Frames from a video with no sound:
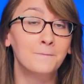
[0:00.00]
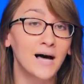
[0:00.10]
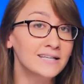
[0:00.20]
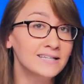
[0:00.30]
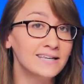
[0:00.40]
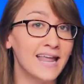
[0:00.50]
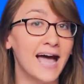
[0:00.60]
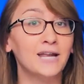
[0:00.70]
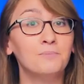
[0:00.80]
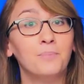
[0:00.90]
but an
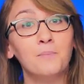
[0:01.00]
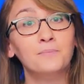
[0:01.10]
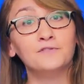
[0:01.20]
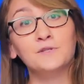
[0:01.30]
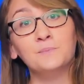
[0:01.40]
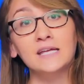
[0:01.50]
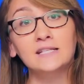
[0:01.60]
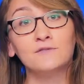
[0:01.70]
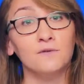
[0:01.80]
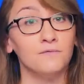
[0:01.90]
added bump of speeds